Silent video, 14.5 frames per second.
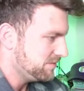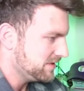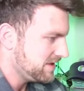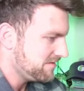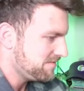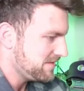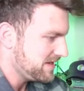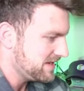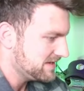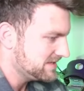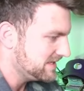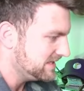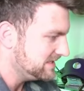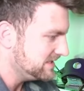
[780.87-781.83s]
And believe
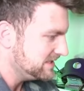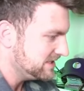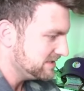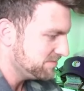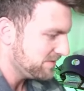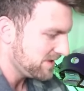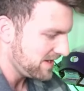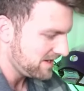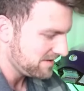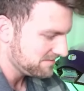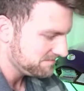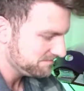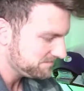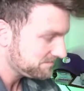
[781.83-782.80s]
me, TCG
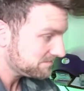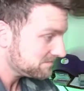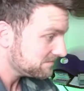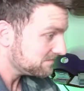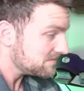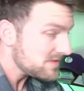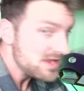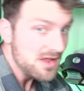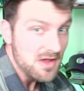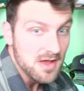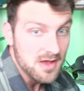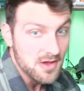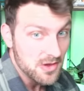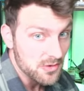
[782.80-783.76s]
Player
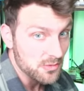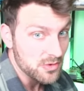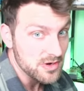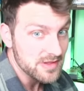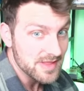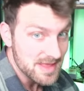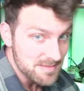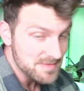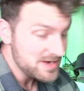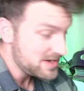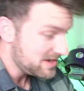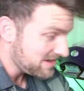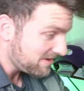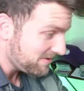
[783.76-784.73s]
would
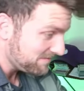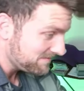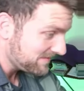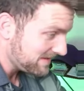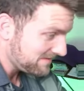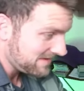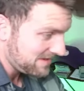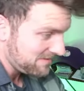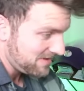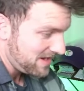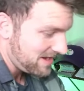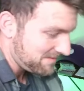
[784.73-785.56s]
let me know if they